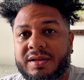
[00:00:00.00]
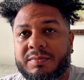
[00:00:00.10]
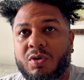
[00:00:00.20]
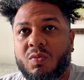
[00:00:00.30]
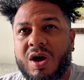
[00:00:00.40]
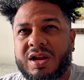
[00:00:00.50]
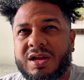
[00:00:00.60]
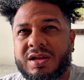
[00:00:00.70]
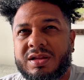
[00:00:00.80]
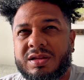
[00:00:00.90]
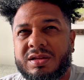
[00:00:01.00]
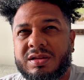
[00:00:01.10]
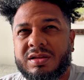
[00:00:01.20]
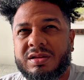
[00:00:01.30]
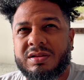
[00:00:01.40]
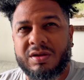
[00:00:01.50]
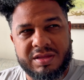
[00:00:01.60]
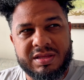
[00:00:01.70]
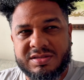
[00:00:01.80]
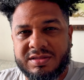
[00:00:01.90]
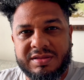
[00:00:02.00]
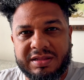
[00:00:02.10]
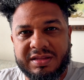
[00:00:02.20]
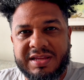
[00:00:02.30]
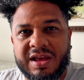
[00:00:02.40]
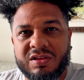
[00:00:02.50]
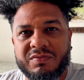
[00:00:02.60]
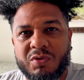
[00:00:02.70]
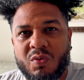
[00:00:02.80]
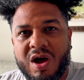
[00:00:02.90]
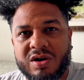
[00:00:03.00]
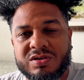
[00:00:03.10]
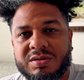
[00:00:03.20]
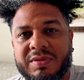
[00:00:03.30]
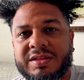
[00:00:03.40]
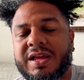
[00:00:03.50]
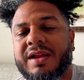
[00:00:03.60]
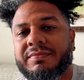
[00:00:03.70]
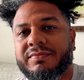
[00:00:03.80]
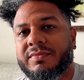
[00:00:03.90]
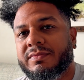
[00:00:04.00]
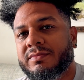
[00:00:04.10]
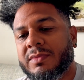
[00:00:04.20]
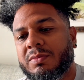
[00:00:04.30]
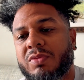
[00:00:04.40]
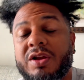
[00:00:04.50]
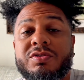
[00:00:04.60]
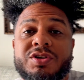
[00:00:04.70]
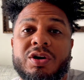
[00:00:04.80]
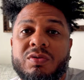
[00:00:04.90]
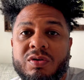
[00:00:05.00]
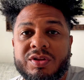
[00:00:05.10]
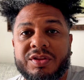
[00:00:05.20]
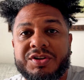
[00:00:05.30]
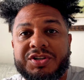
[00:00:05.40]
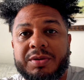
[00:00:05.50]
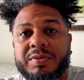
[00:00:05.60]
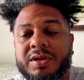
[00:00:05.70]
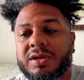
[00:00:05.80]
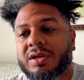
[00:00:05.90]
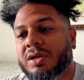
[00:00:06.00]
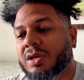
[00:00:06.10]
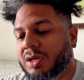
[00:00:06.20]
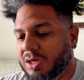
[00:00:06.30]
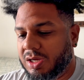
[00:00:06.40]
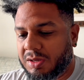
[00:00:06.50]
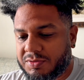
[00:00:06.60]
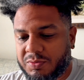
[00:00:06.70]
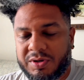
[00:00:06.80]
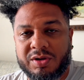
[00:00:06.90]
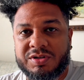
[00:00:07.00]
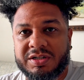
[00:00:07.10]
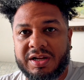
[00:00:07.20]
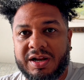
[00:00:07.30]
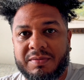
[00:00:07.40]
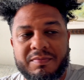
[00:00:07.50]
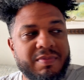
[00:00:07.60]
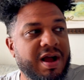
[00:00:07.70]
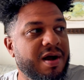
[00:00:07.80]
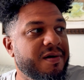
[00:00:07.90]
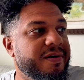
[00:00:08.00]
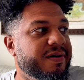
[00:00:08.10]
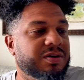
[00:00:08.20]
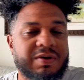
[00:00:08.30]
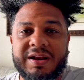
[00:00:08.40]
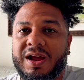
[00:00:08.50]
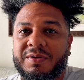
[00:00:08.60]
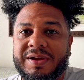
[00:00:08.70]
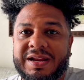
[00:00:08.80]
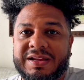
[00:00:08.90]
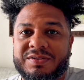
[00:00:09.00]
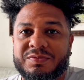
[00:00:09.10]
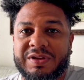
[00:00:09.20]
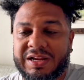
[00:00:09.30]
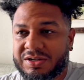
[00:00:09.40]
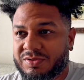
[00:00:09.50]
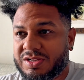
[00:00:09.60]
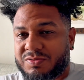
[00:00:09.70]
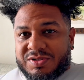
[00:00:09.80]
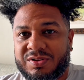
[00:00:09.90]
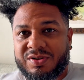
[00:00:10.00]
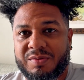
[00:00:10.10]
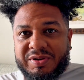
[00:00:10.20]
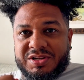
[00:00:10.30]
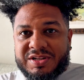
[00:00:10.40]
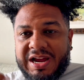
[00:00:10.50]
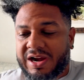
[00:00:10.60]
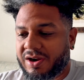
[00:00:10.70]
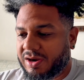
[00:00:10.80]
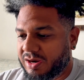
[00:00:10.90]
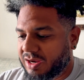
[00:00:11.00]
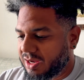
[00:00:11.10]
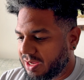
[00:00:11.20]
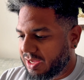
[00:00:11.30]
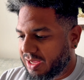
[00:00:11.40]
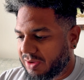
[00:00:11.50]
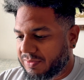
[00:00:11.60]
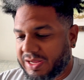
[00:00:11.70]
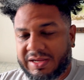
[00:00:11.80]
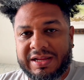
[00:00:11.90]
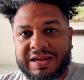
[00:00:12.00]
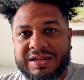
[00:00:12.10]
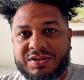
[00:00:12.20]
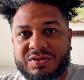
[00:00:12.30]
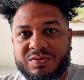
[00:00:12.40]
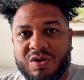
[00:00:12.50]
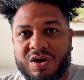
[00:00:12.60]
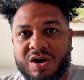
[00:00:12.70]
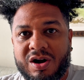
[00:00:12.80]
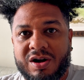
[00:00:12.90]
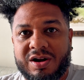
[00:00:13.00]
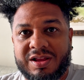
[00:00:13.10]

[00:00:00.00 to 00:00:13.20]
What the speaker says: Moana, I think it's like the Tale of Moana or something like that. Brand new show, only on this ship. So we're gonna go check that out. But right now we gotta get dressed. We're still in our beach attire, and we gotta get into our